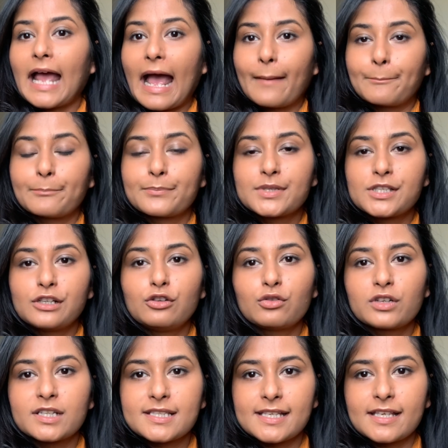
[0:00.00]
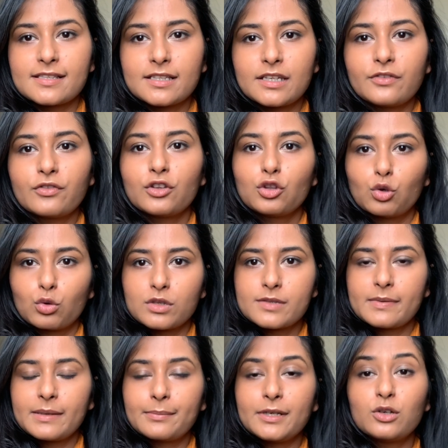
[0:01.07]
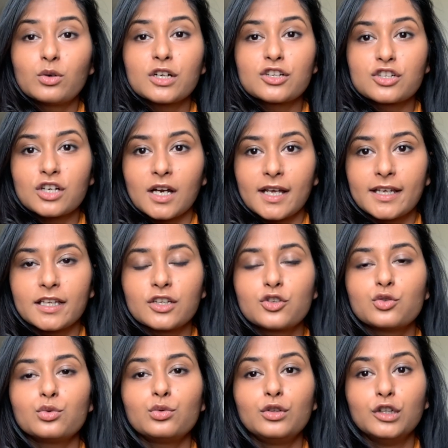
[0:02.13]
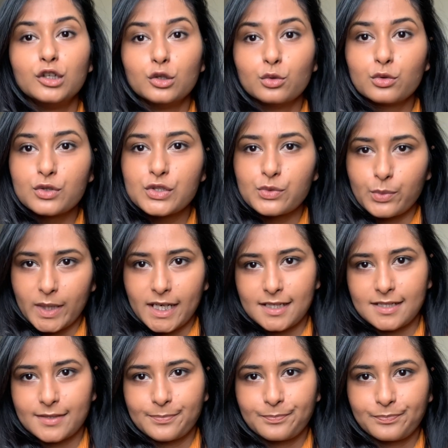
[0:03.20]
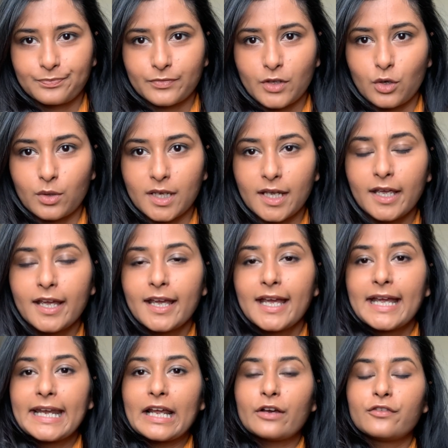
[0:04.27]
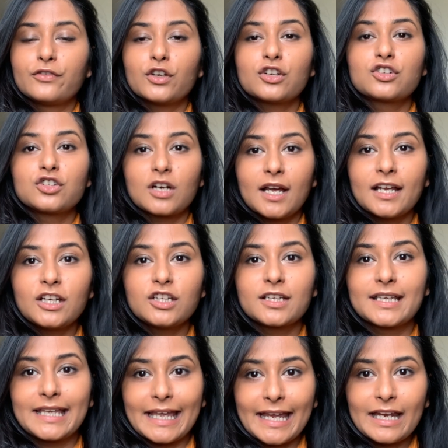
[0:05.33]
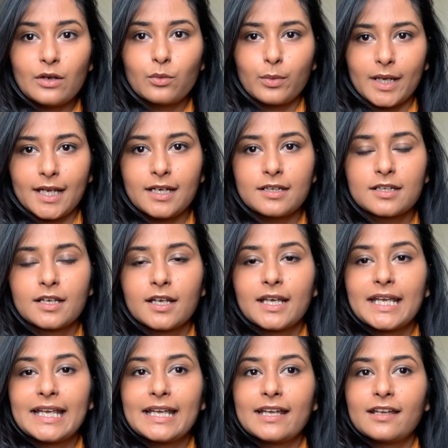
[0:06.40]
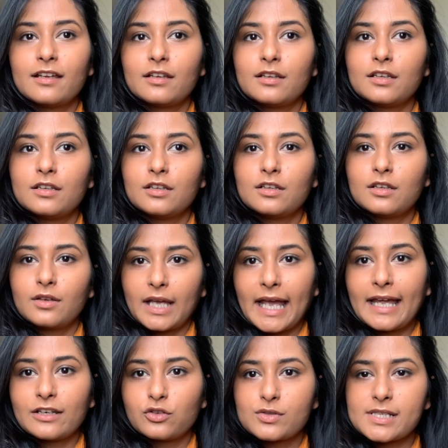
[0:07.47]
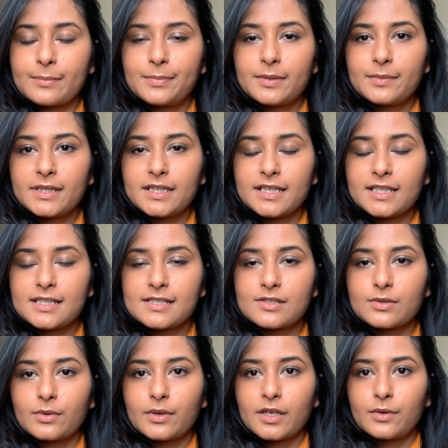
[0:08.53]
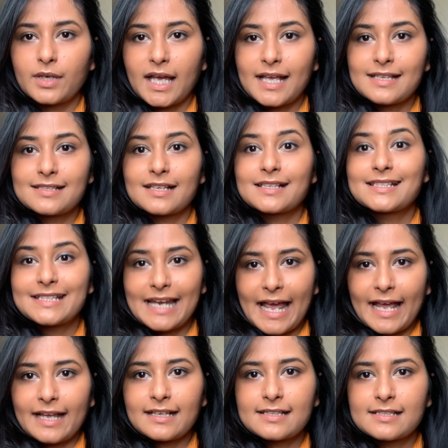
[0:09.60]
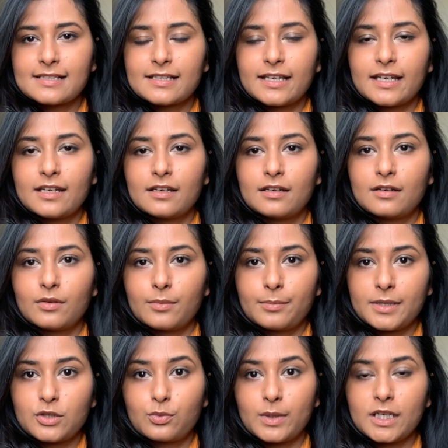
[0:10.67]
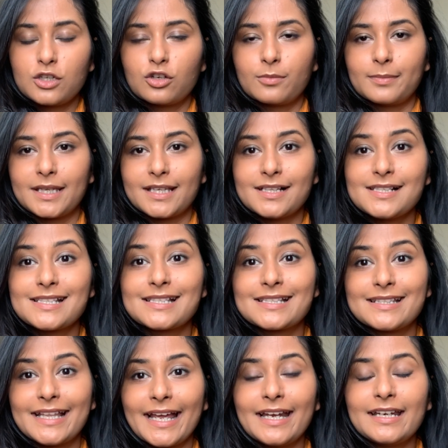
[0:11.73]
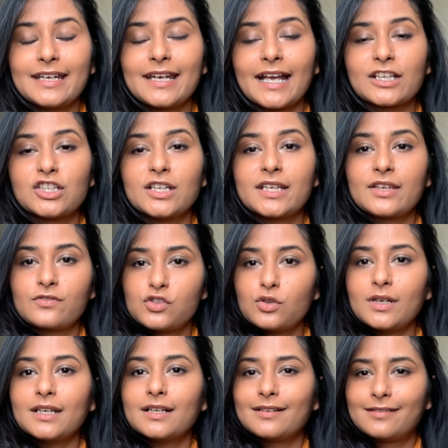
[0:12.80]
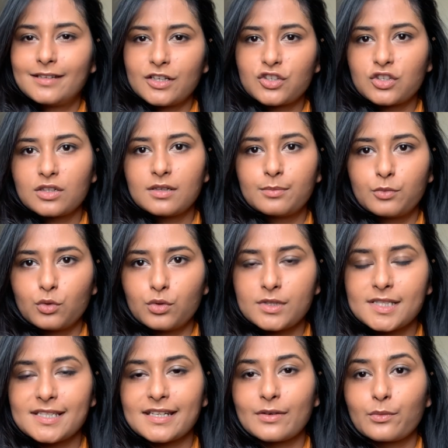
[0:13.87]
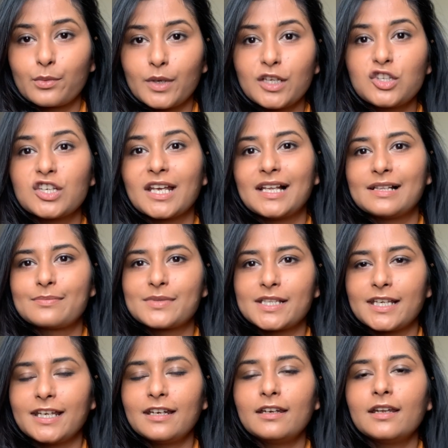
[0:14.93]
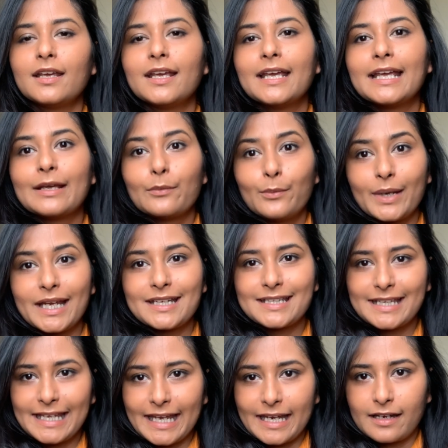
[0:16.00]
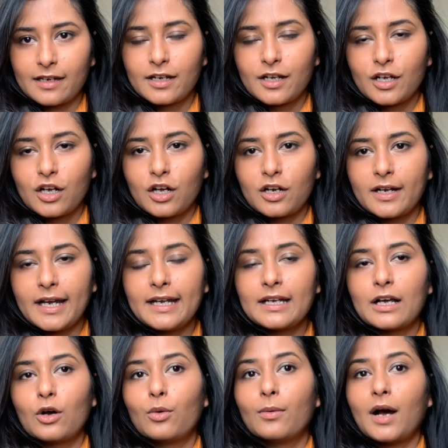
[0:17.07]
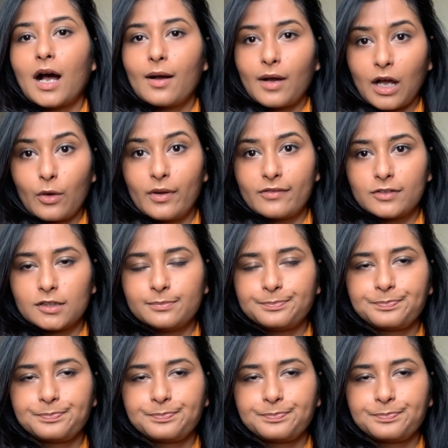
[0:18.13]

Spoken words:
absolute necessity for those people who are trying to lose weight. Okay, now if you're trying to gain weight and you supplement these as snacks in between your meals, then it actually gives you an additional boost which helps in weight gain. All right, now, however,